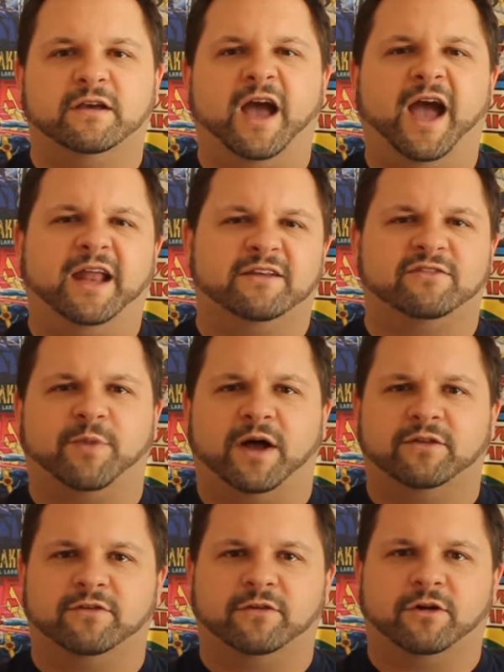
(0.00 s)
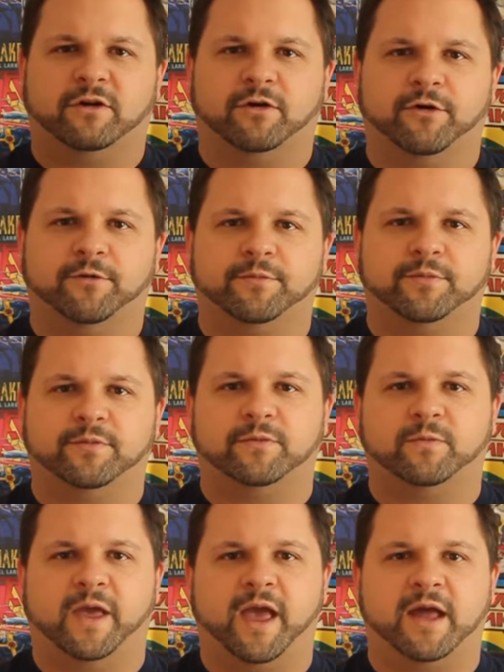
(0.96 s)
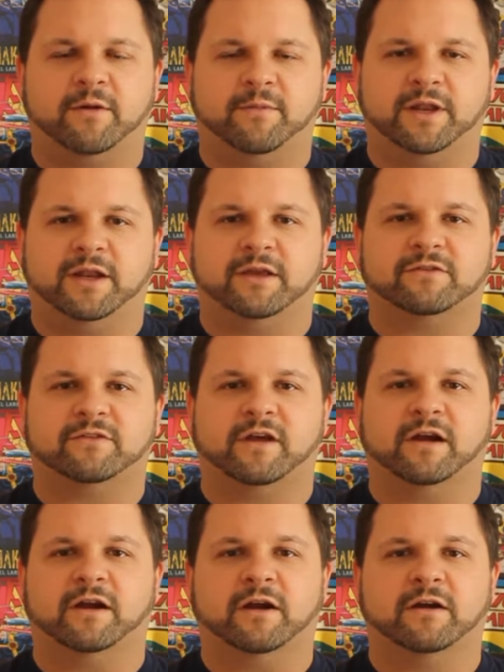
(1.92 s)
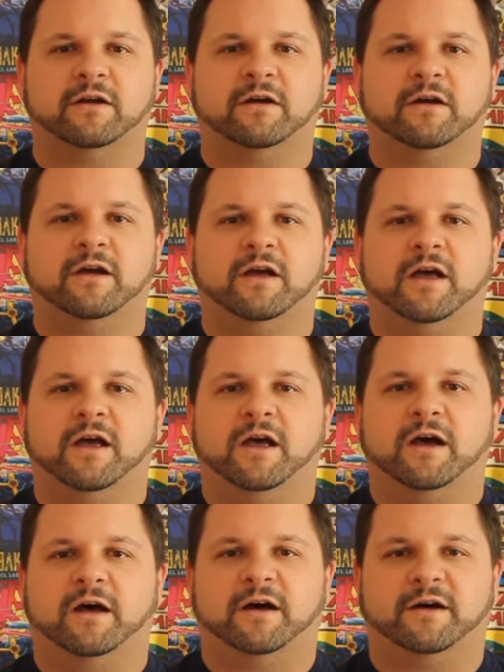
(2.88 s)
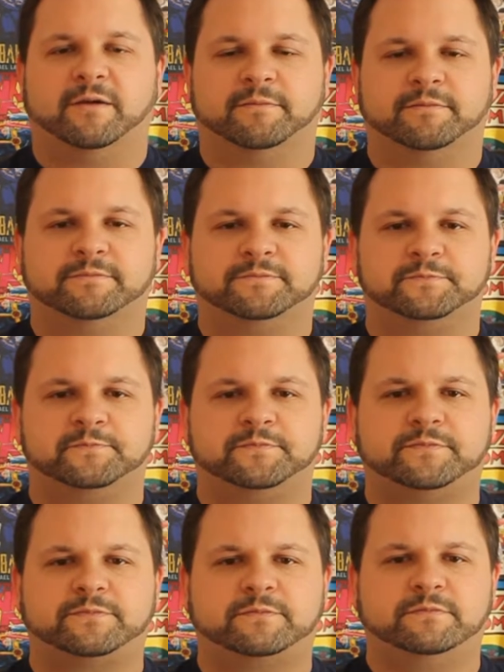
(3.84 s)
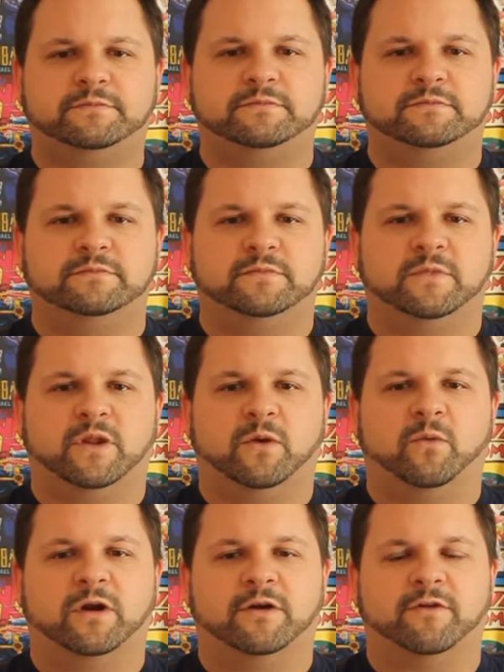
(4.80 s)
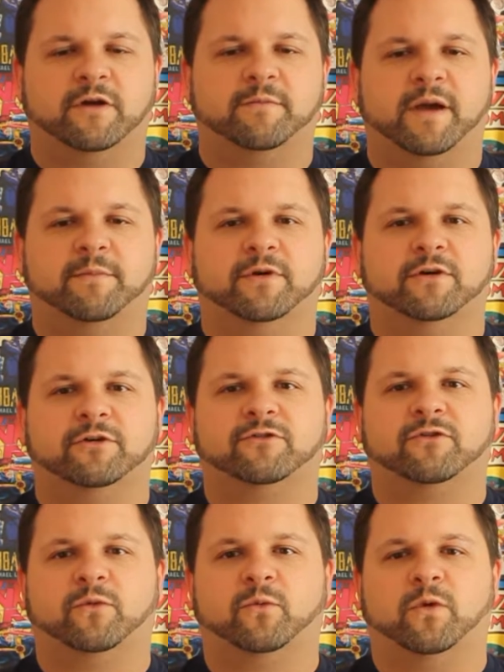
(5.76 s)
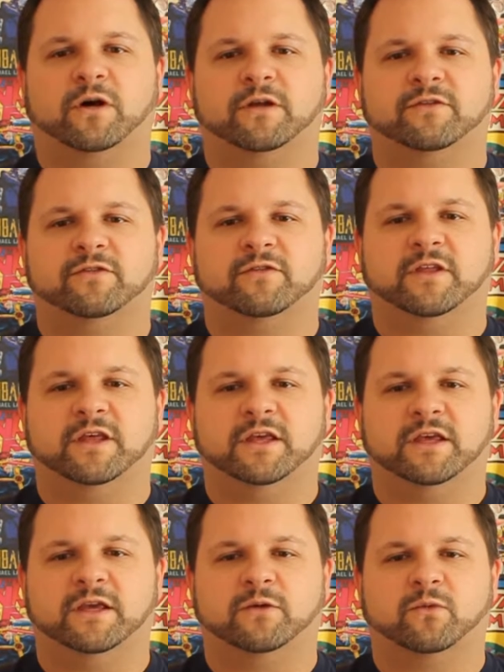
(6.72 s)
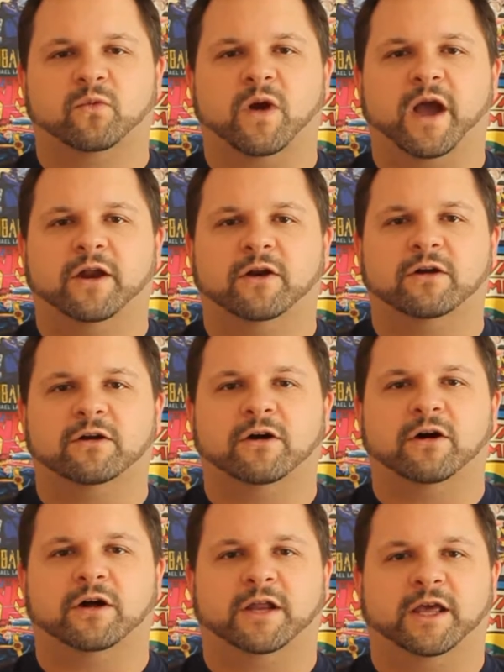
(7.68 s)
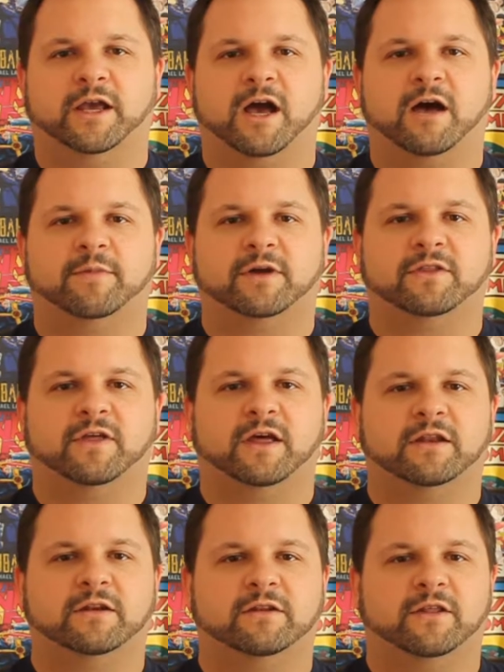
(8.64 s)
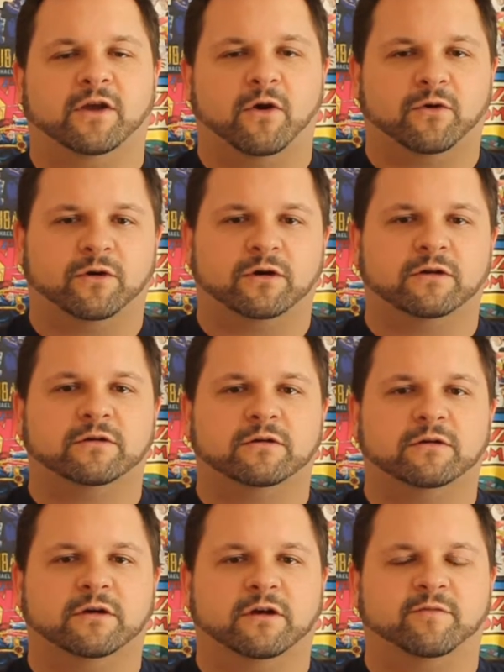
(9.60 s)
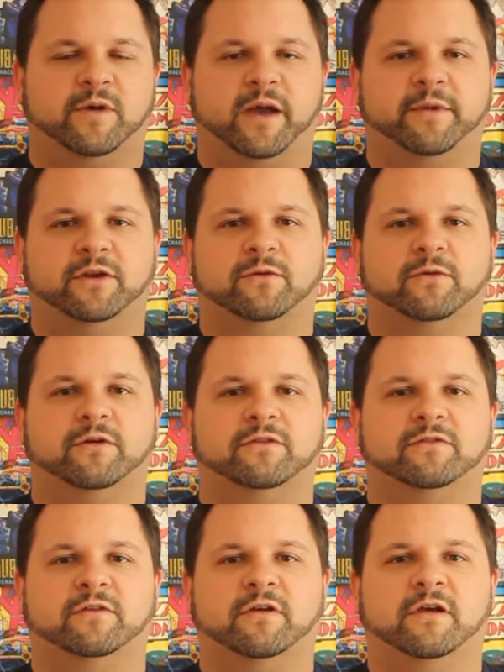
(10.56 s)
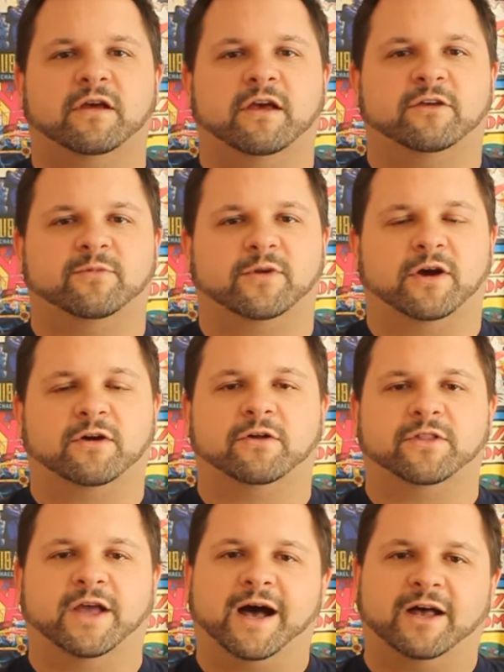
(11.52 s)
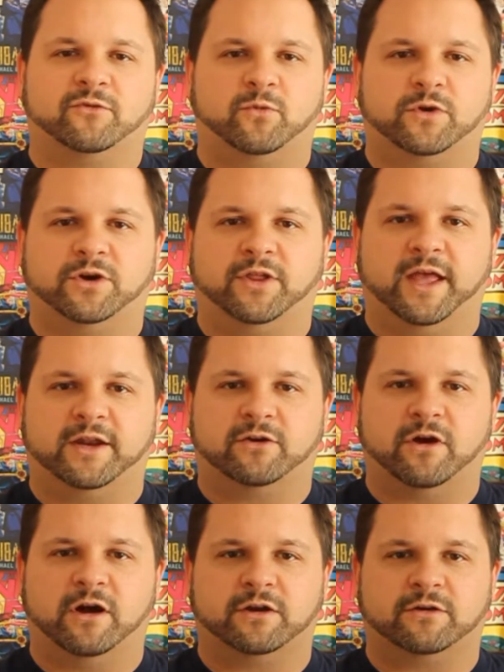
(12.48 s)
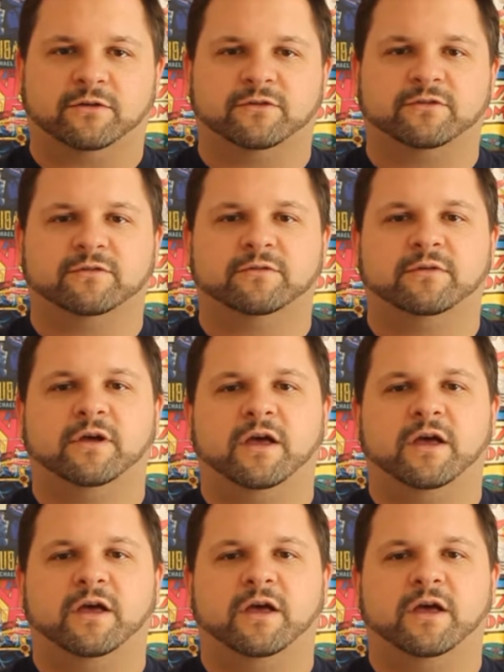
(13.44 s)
kind of sponsored our group. We had our meetings there. Um, one of our members was the writer on a comic that the owner of Buy Me Toys is put out called The Oz Wonderland Chronicles.